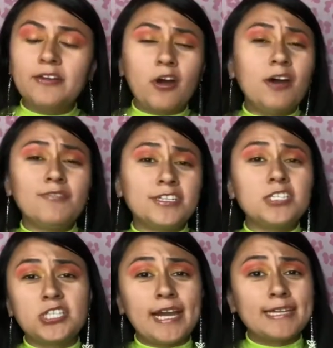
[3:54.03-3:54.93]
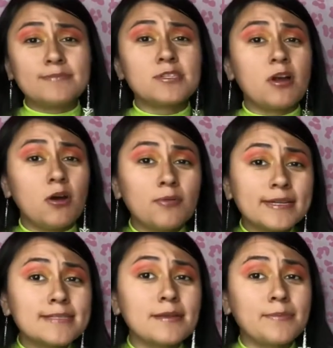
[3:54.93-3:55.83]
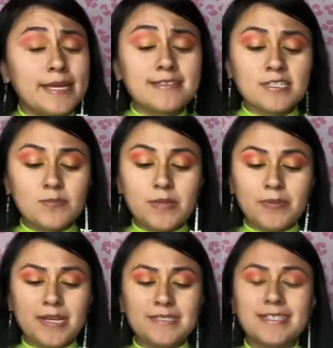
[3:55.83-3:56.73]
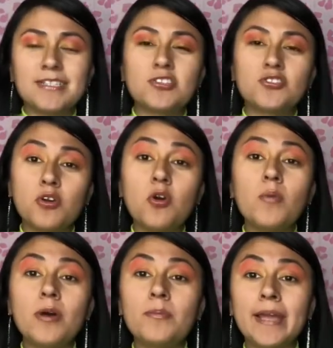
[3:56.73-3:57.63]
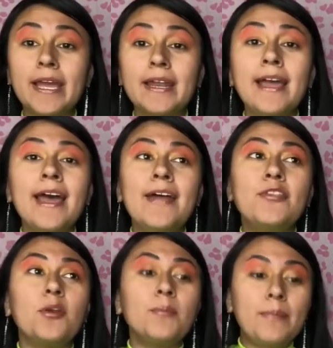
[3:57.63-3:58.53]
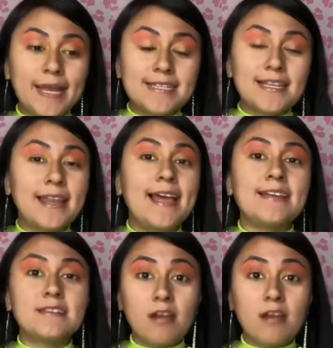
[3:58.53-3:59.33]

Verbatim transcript: on all vintage items always amazes me because it's so well made. They're made to last,